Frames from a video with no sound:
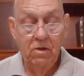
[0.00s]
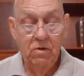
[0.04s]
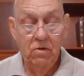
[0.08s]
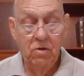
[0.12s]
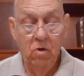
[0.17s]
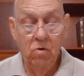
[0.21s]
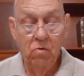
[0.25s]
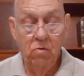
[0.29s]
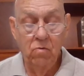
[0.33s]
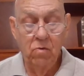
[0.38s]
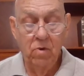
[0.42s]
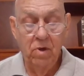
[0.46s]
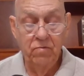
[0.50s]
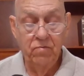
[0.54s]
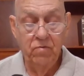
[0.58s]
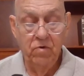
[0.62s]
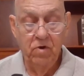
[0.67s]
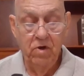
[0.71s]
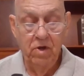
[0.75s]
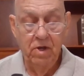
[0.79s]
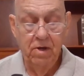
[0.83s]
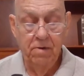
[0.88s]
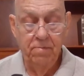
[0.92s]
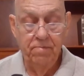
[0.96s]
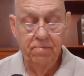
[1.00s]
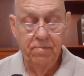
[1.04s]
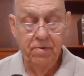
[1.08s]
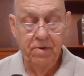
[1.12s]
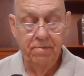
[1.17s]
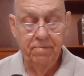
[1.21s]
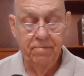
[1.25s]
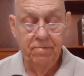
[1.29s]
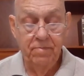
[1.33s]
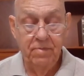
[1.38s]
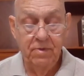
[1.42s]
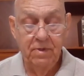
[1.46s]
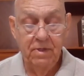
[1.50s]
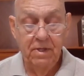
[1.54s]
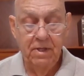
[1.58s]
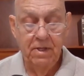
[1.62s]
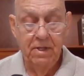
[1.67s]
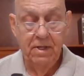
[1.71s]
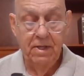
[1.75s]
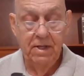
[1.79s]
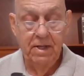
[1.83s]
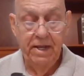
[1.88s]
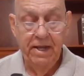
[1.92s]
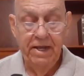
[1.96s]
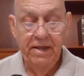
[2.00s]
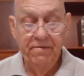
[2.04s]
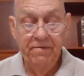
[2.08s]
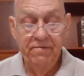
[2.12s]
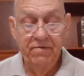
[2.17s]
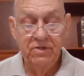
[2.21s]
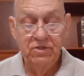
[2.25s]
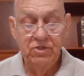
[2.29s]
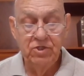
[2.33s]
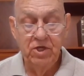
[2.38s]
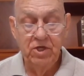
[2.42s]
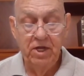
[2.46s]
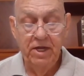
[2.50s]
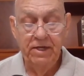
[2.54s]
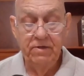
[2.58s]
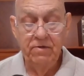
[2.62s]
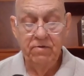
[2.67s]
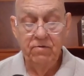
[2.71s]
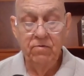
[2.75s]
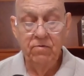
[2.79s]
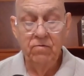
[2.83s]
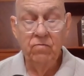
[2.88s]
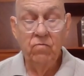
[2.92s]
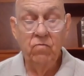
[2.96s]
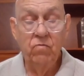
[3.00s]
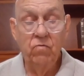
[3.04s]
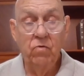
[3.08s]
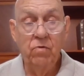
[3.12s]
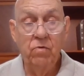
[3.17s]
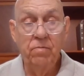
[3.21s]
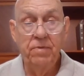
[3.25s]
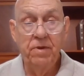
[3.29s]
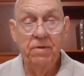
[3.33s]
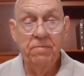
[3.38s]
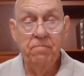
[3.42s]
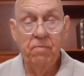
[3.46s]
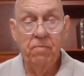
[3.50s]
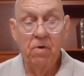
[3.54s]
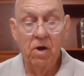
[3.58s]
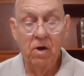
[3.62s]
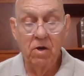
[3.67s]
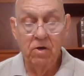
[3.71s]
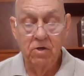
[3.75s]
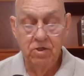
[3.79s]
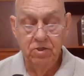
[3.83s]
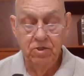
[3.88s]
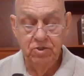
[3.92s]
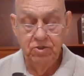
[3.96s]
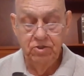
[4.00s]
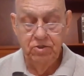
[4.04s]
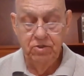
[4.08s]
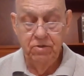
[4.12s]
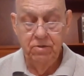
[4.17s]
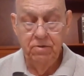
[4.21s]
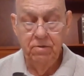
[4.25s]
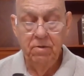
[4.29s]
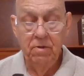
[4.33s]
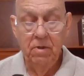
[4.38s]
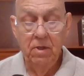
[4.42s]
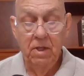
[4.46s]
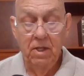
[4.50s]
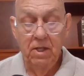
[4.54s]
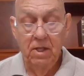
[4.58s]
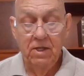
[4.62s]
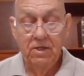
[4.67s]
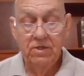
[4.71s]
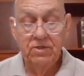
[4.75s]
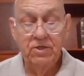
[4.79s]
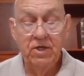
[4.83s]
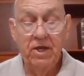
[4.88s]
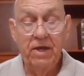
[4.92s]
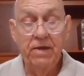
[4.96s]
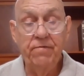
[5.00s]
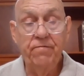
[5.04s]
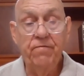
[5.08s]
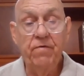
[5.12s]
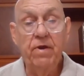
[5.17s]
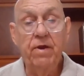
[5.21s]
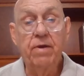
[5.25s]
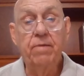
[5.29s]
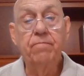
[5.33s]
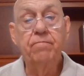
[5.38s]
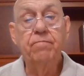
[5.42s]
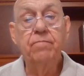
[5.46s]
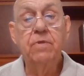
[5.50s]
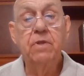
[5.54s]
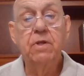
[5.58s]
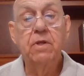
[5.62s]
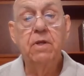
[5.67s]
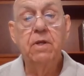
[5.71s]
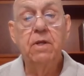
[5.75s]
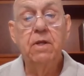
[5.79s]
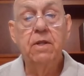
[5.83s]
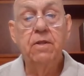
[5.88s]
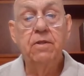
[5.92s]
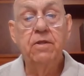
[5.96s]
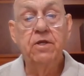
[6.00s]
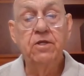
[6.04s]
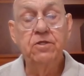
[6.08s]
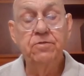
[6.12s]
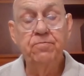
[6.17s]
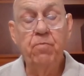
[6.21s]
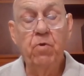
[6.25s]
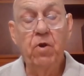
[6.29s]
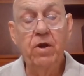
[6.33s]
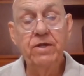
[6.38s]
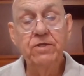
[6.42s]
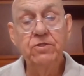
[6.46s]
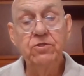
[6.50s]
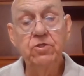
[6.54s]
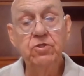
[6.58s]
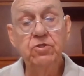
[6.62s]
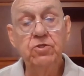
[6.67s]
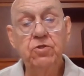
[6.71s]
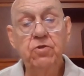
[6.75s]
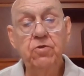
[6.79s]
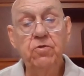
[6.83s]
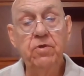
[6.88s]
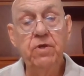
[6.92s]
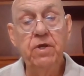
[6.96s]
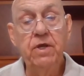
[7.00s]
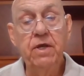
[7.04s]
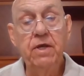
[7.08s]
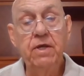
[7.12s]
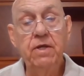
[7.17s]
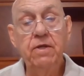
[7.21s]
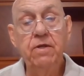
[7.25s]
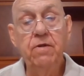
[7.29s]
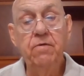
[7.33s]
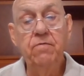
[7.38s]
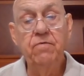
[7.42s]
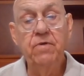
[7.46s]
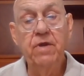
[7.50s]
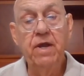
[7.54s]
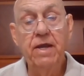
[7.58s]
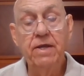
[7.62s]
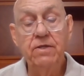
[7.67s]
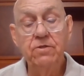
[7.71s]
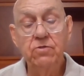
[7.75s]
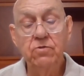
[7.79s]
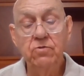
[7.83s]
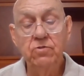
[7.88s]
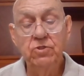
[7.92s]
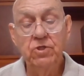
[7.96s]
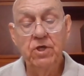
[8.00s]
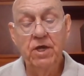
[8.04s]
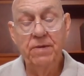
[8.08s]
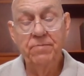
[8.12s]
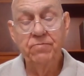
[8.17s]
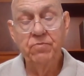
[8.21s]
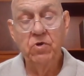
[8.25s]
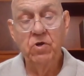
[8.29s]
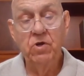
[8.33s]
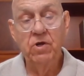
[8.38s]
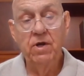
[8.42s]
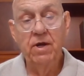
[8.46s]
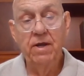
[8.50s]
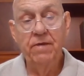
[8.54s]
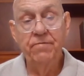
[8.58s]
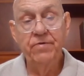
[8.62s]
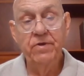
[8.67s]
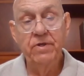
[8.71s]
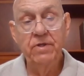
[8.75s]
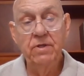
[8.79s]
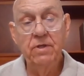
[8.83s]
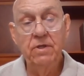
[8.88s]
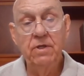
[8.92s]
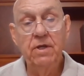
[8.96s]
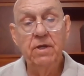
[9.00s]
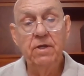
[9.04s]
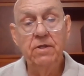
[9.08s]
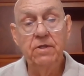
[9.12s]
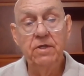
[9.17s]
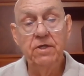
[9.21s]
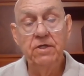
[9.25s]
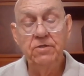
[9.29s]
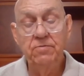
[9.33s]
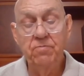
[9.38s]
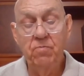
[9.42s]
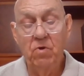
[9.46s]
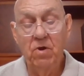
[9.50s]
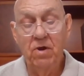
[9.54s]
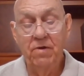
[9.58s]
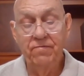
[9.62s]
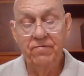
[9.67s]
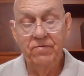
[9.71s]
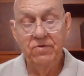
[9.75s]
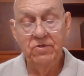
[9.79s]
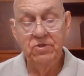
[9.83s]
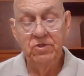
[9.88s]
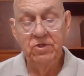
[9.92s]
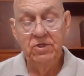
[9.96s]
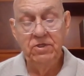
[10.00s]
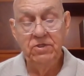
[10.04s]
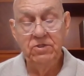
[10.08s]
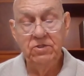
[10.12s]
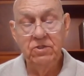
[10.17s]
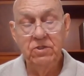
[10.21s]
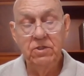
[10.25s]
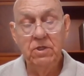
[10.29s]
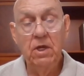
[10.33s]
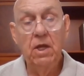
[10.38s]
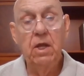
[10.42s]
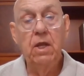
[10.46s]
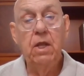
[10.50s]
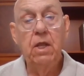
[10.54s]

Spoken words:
No one will help him. Even Satan will be powerless to save him. This brings us to the end of Daniel chapter 11 and these prophecies.